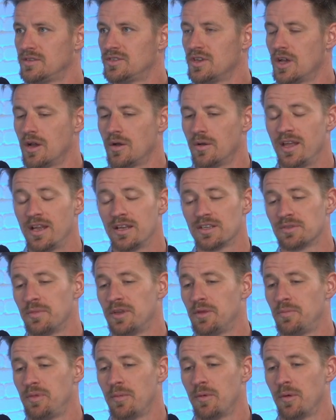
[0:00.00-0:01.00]
So that doesn't
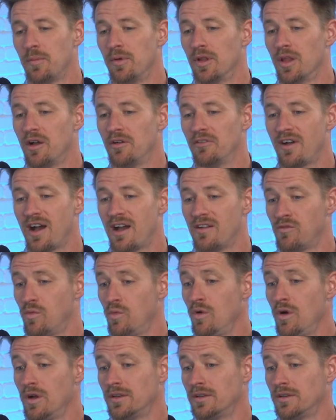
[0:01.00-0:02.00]
mean the people below
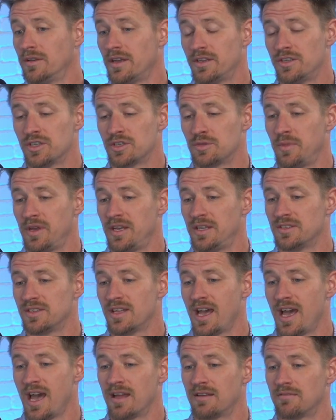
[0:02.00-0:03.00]
5 wouldn't. It just means
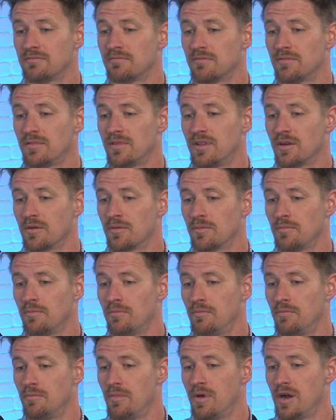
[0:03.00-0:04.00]
that they're
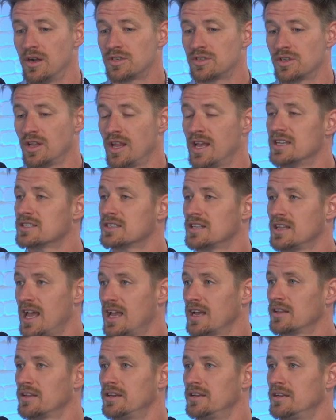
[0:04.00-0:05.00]
much less
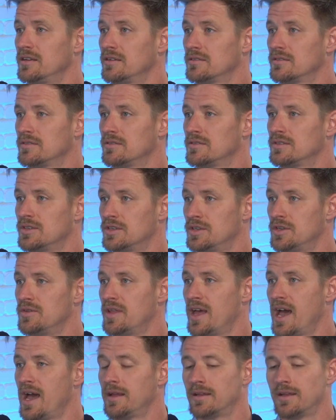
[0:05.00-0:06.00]
likely to do
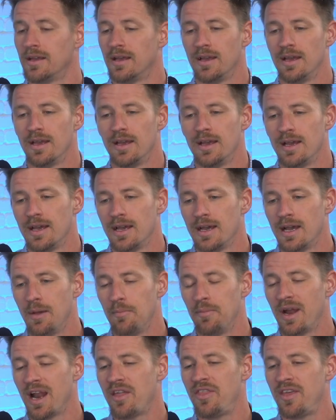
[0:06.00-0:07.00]
that.
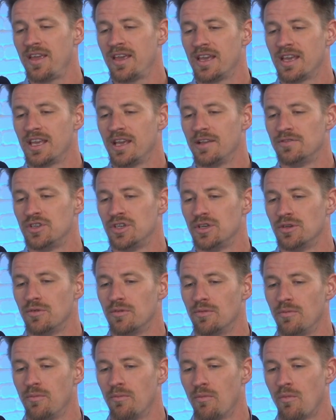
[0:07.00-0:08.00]
But I think it gives
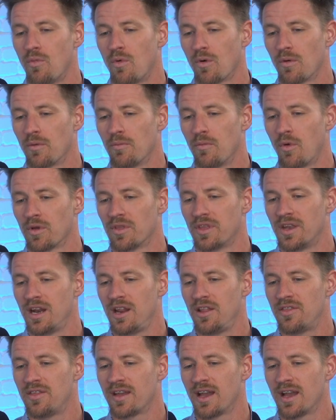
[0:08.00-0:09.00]
you more than
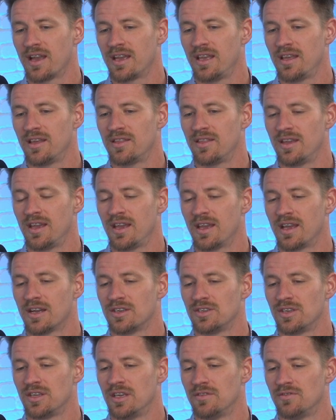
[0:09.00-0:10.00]
anything. I think it
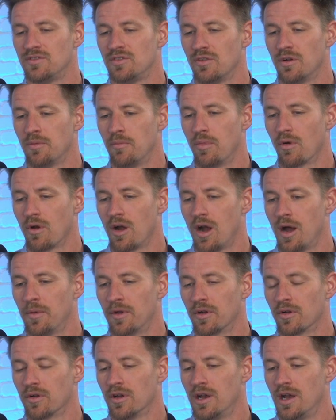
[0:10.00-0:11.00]
kind of gives you a
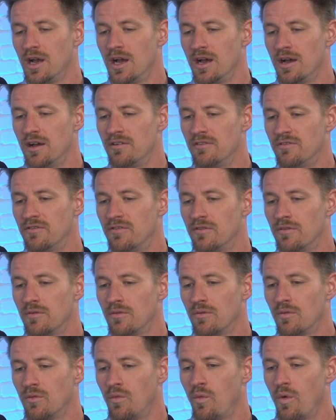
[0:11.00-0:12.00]
barometer of
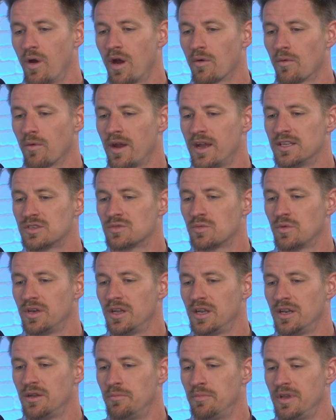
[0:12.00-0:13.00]
where rates would
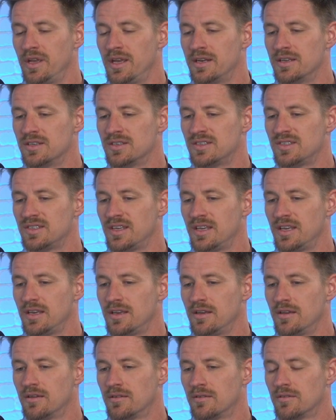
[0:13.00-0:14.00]
need to be to
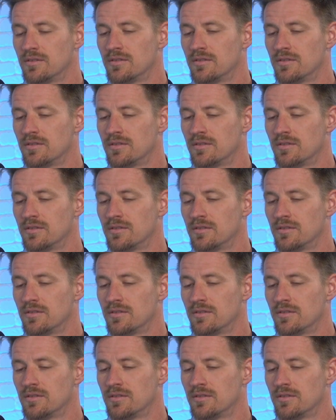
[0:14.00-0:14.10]
see